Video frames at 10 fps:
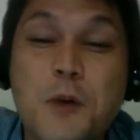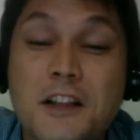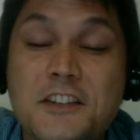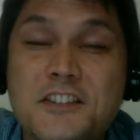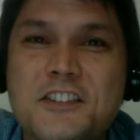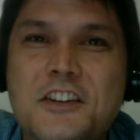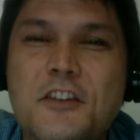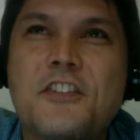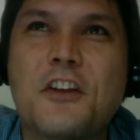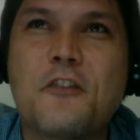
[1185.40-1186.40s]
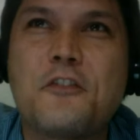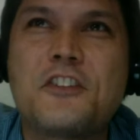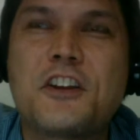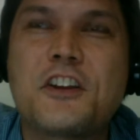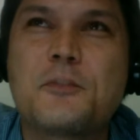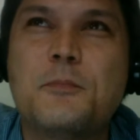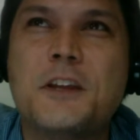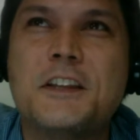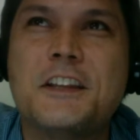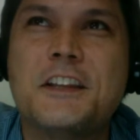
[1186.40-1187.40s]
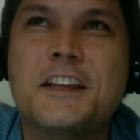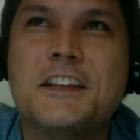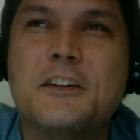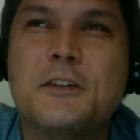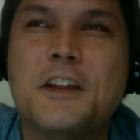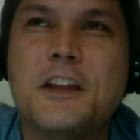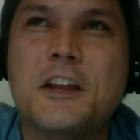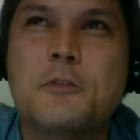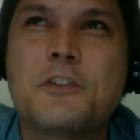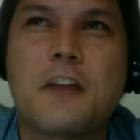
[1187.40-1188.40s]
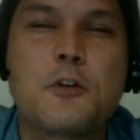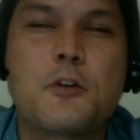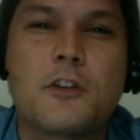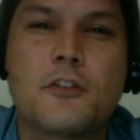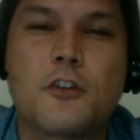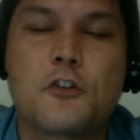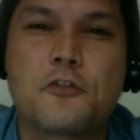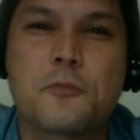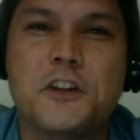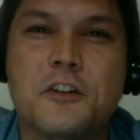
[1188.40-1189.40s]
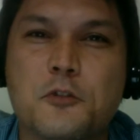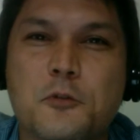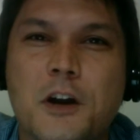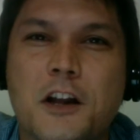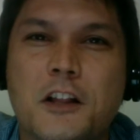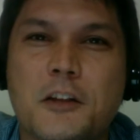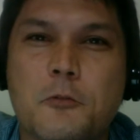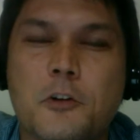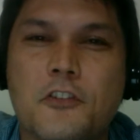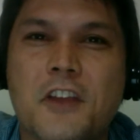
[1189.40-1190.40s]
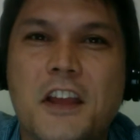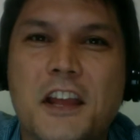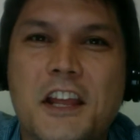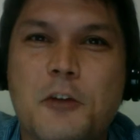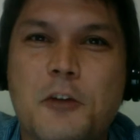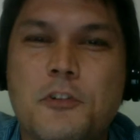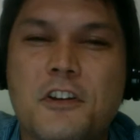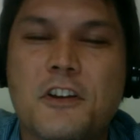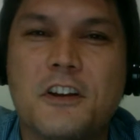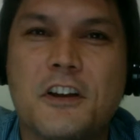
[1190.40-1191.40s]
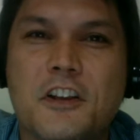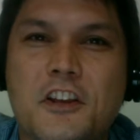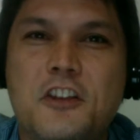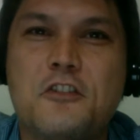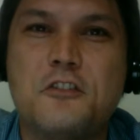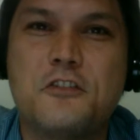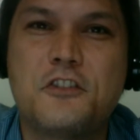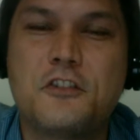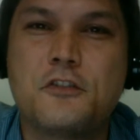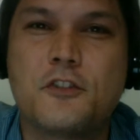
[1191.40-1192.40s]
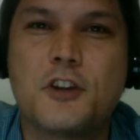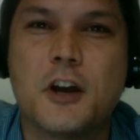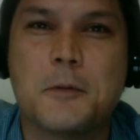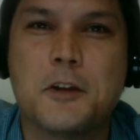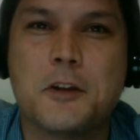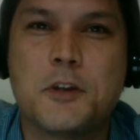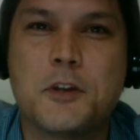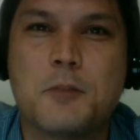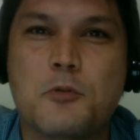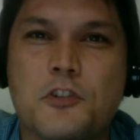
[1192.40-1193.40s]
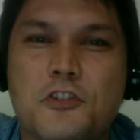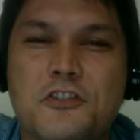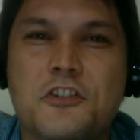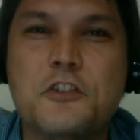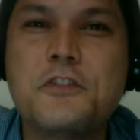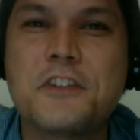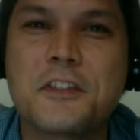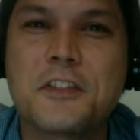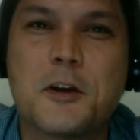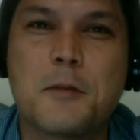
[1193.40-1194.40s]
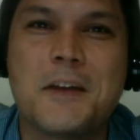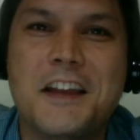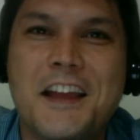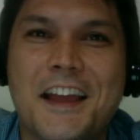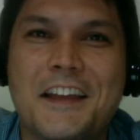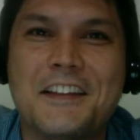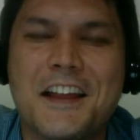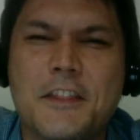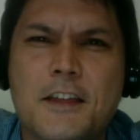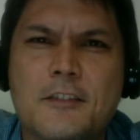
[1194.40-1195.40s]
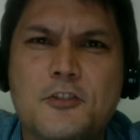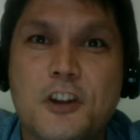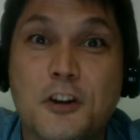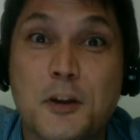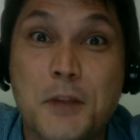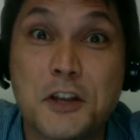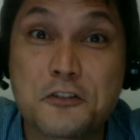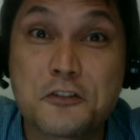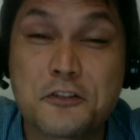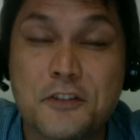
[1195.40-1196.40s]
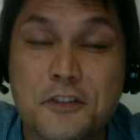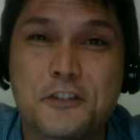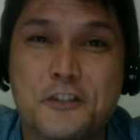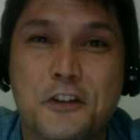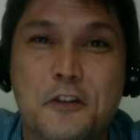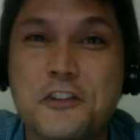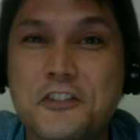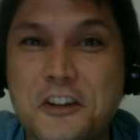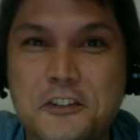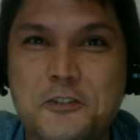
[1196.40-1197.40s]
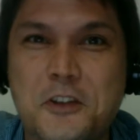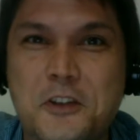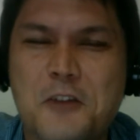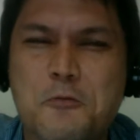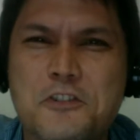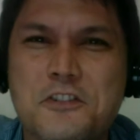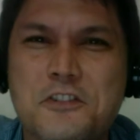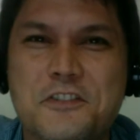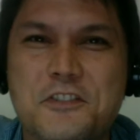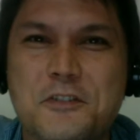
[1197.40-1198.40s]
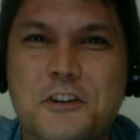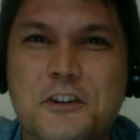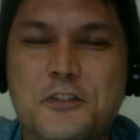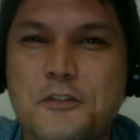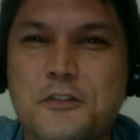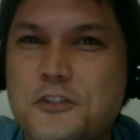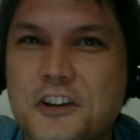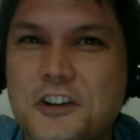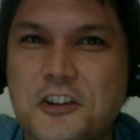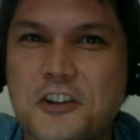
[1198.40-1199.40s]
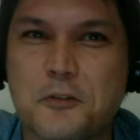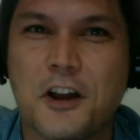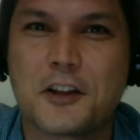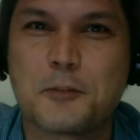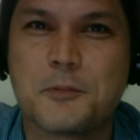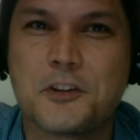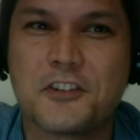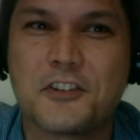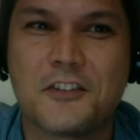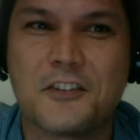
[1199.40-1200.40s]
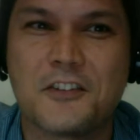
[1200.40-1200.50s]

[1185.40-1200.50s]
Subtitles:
well, it's, the selfie stick has been, it was everywhere on social media for a while. It was a huge, huge phenomenon. People were using them and then sharing pictures of their selfie sticks, which is, very sort of strange and ironic because obviously